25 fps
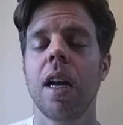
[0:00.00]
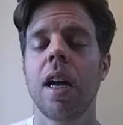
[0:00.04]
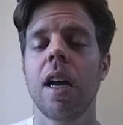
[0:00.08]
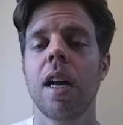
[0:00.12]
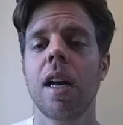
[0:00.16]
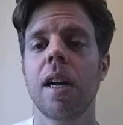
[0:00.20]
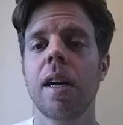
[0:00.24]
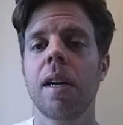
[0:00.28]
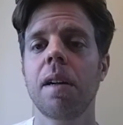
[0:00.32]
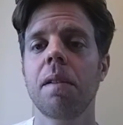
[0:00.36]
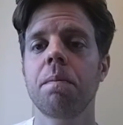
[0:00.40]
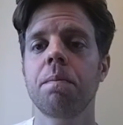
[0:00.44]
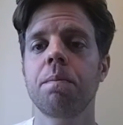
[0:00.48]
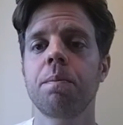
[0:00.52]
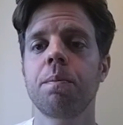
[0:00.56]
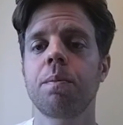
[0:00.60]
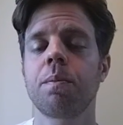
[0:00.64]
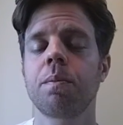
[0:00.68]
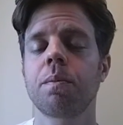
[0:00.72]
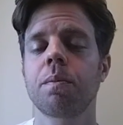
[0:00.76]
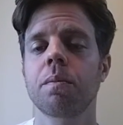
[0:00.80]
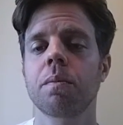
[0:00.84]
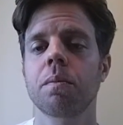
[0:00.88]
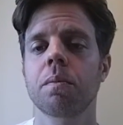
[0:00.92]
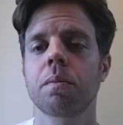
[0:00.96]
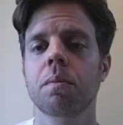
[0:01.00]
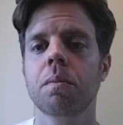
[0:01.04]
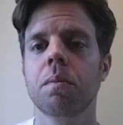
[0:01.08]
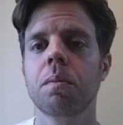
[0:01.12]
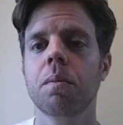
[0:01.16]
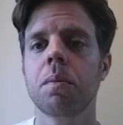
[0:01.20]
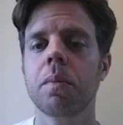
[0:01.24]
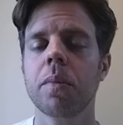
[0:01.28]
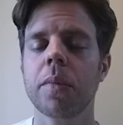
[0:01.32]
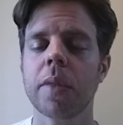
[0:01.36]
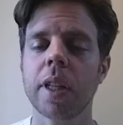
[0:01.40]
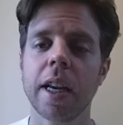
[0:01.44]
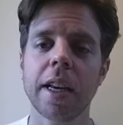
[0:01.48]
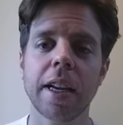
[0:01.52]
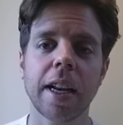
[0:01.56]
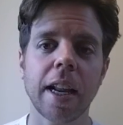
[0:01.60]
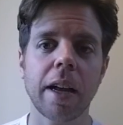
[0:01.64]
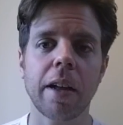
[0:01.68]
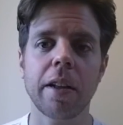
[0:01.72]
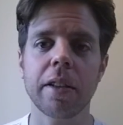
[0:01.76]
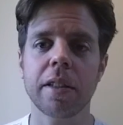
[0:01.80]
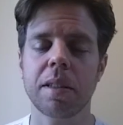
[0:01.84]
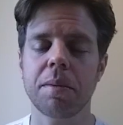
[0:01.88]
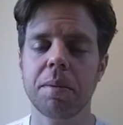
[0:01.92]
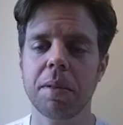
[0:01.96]
And
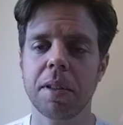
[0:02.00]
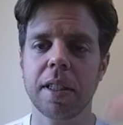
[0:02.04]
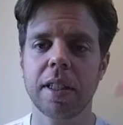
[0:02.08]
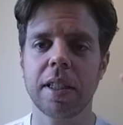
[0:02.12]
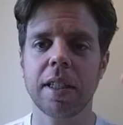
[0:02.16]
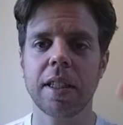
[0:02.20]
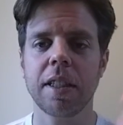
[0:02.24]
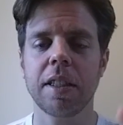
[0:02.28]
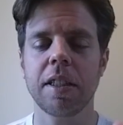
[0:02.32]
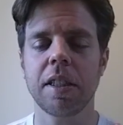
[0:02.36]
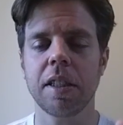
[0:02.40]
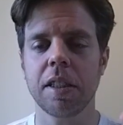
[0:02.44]
ultimately,